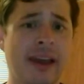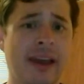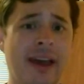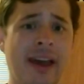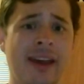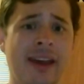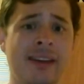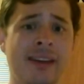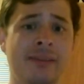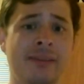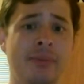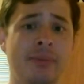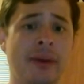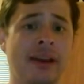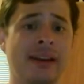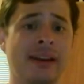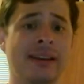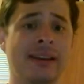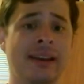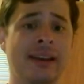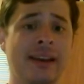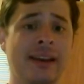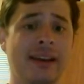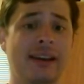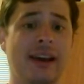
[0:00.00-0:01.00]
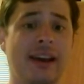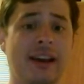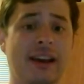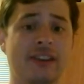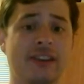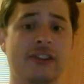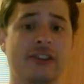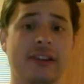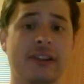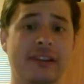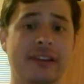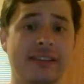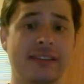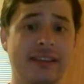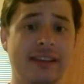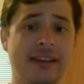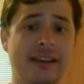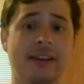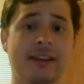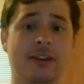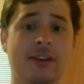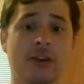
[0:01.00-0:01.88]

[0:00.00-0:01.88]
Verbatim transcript: head, but I can't actually sing it